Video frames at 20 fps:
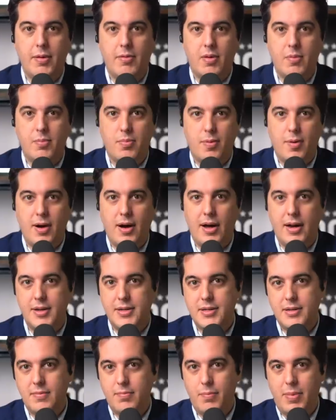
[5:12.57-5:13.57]
were
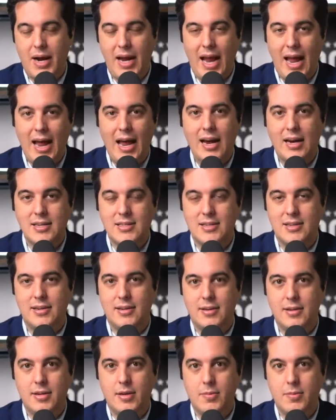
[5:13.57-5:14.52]
brought by accident.